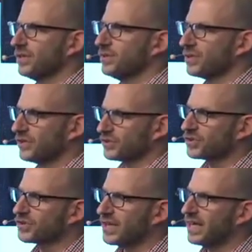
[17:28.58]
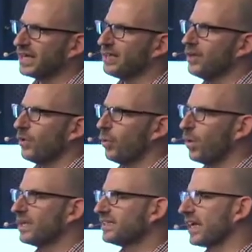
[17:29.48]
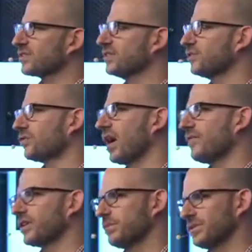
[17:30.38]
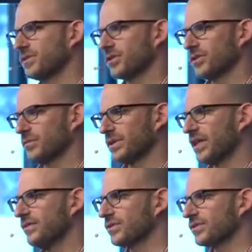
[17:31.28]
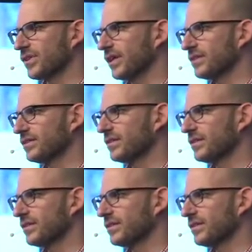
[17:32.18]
you can understand what is actually driving a particular behavior set,